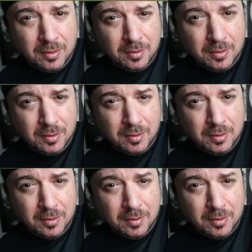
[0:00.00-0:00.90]

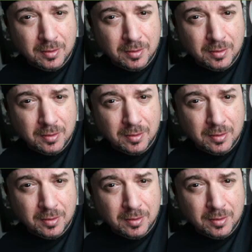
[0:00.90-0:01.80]

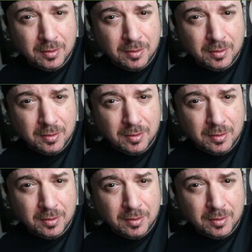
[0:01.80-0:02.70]

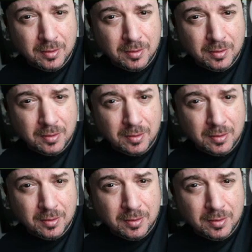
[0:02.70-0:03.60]

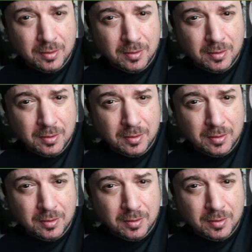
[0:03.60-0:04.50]

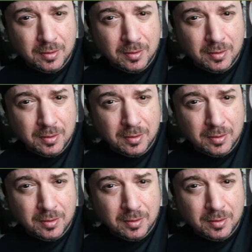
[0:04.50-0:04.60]
This person isn't speaking.